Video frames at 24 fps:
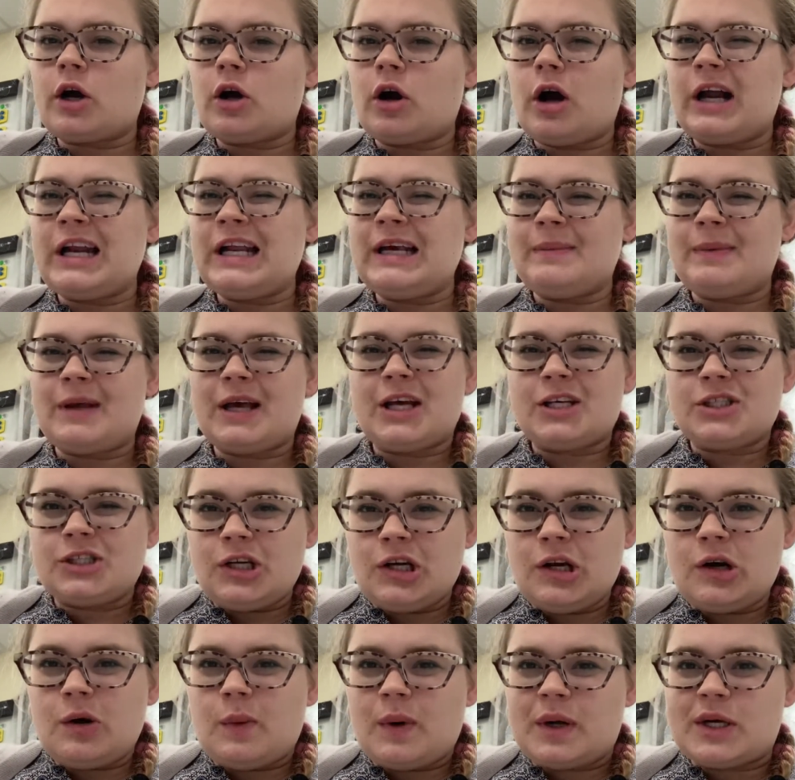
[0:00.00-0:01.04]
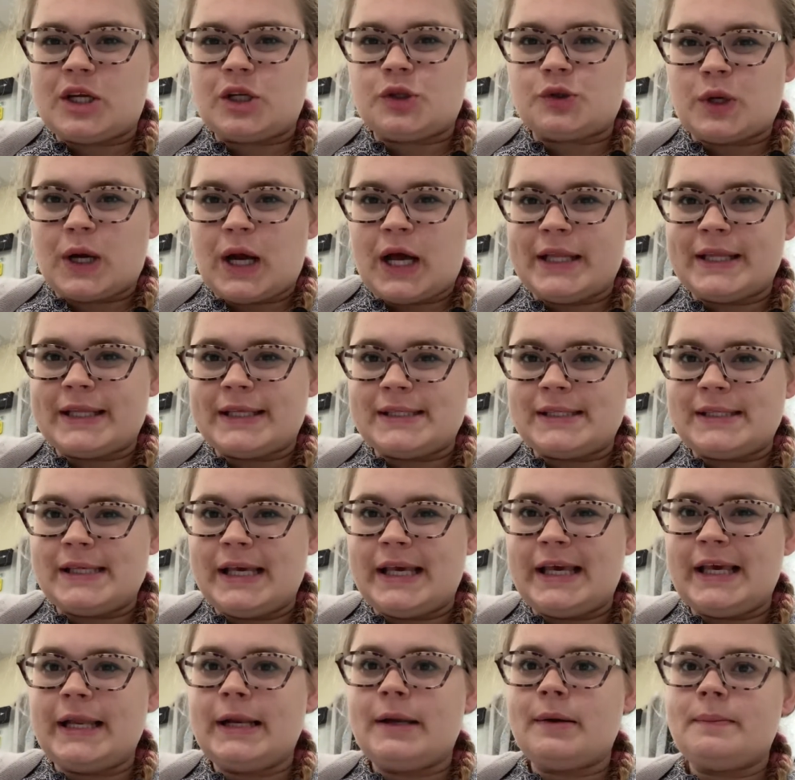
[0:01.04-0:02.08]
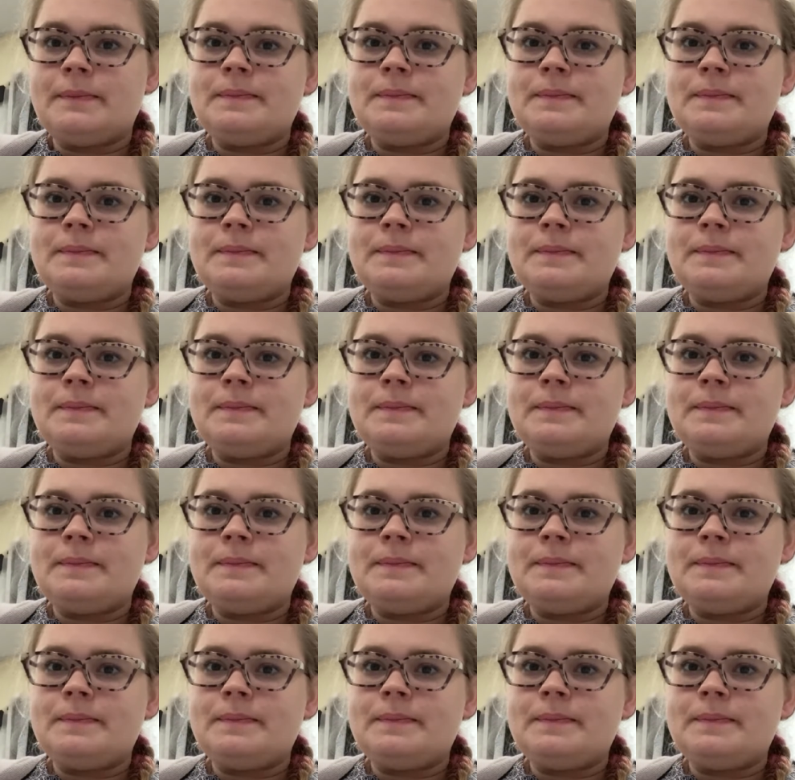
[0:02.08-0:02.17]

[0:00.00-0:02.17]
on it because you don't want to drown the seed.